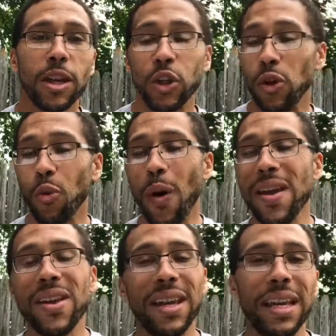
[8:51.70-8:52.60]
So the
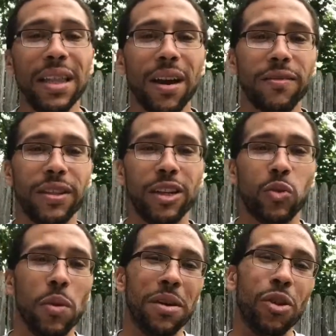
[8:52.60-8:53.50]
way that he loves
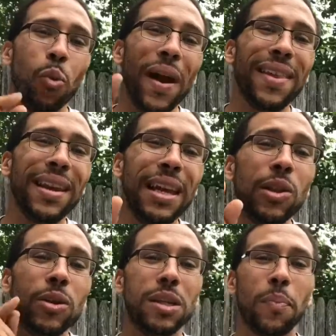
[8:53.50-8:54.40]
this woman, the way that he
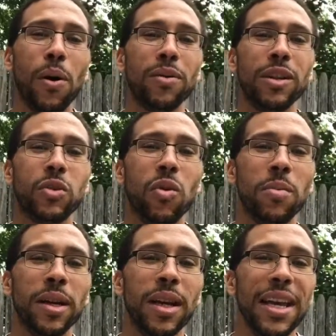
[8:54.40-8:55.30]
looks upon this
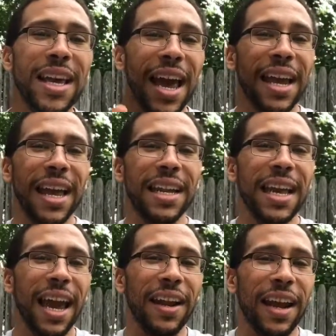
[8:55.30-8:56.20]
woman, and
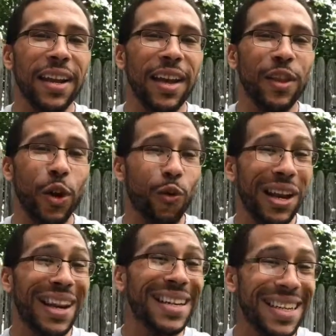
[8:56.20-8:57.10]
the
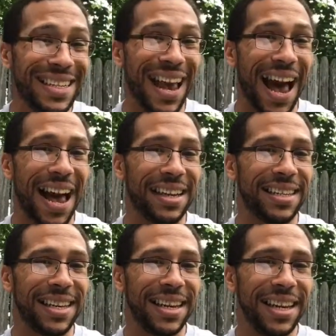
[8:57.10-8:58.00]
religious
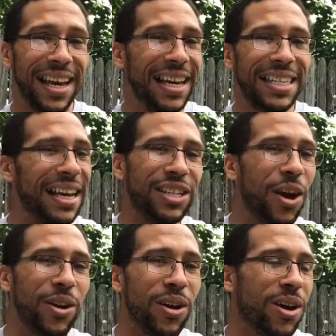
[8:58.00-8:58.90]
guys, he says,
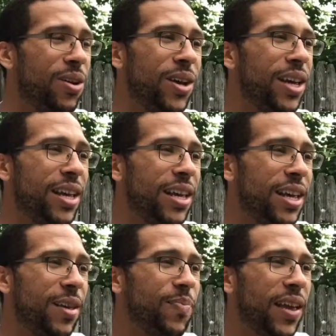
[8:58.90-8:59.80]
yo,
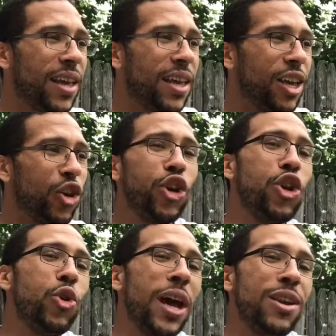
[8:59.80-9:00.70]

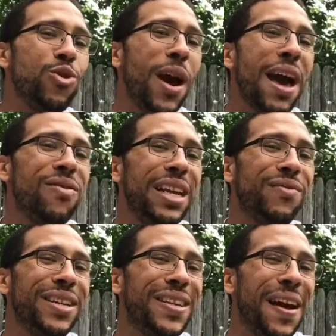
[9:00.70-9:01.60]
You haven't
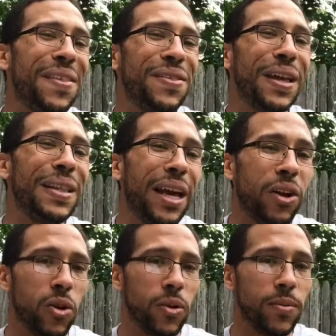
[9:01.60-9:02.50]
even done the
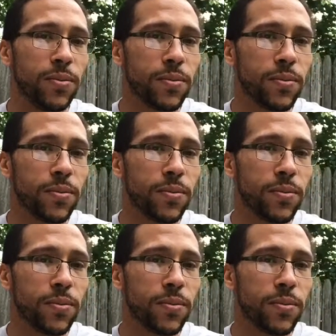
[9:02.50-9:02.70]
little.